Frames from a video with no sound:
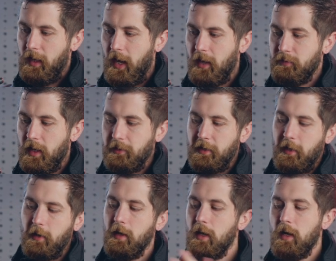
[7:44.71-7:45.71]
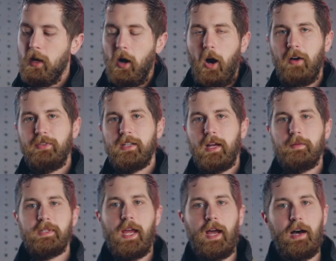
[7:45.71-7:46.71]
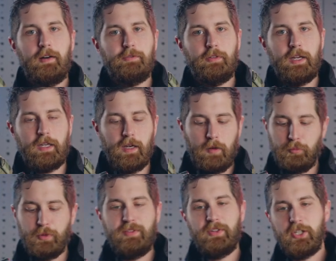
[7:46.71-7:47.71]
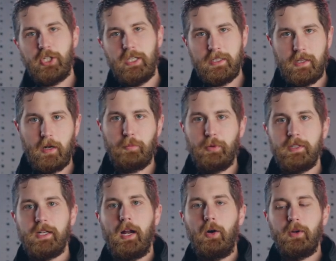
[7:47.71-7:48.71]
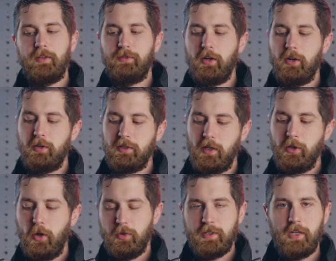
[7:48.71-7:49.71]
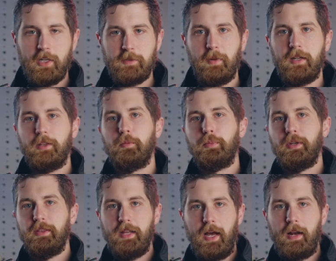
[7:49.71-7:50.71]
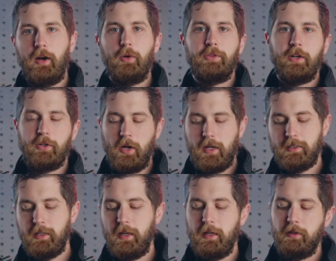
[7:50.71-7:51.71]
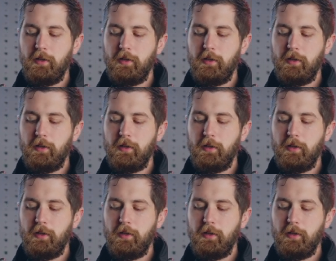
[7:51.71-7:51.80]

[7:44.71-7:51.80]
have that there. Oftentimes have like uh, briefing sheets that are printed out. If there's a known suspect, they'll print that out, their dossier,